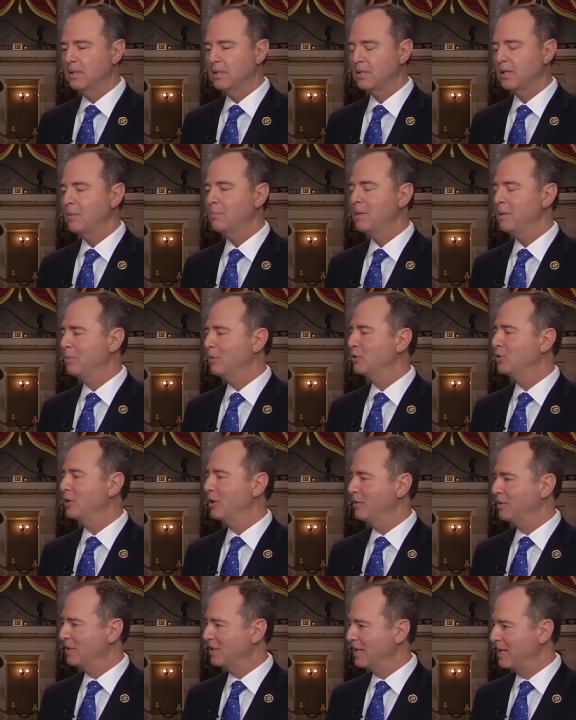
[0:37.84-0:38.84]
some people
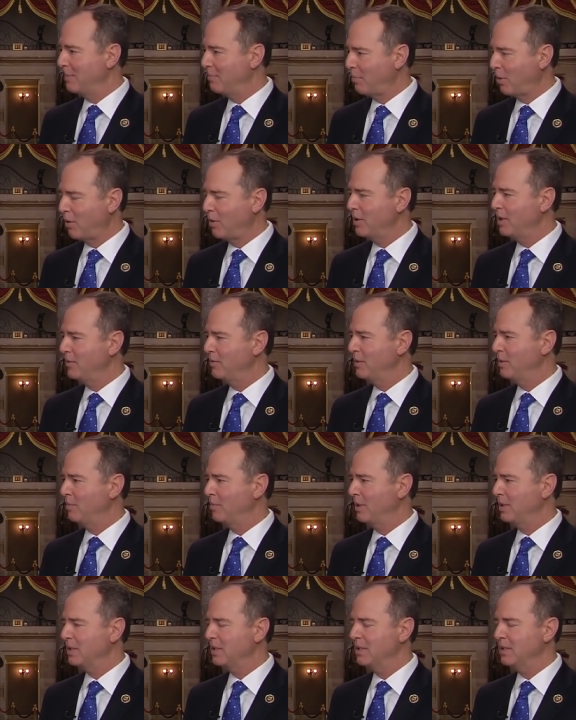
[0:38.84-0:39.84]
share the same party with the
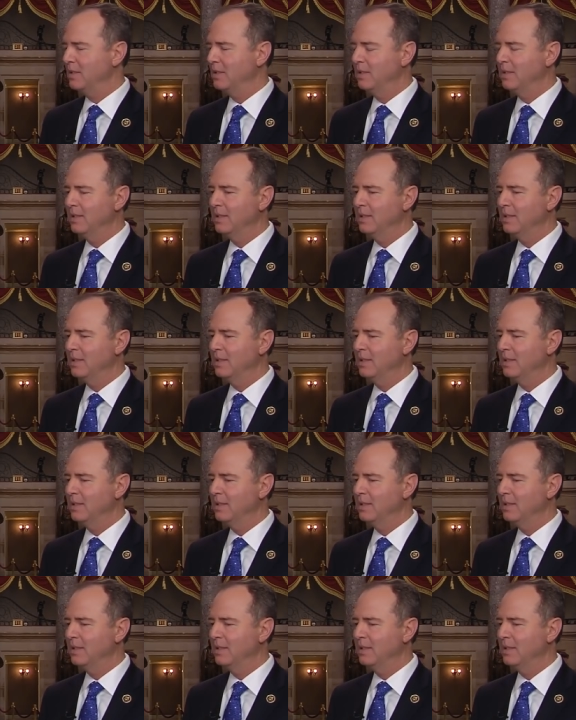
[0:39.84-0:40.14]
president,